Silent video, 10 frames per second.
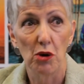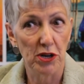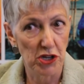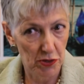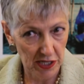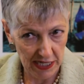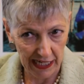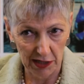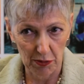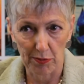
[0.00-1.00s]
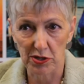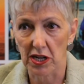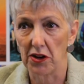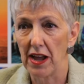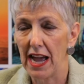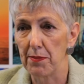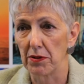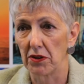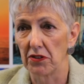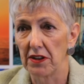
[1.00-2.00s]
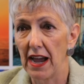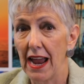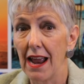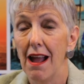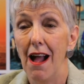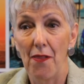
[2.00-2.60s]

We knew exactly what was going to happen on the day.